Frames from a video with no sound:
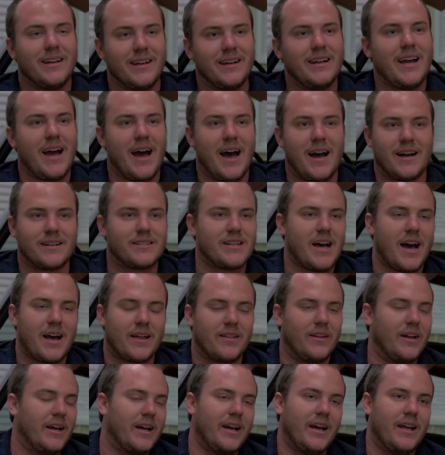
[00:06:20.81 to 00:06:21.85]
Yeah,
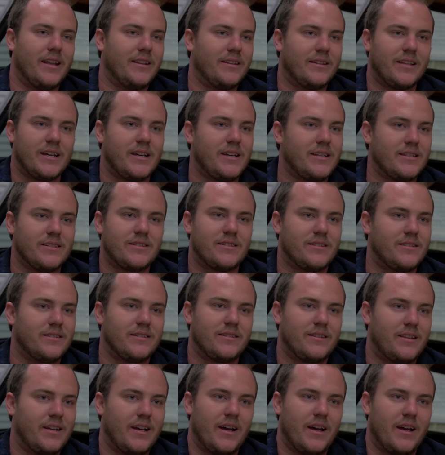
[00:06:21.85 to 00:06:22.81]
exactly. And these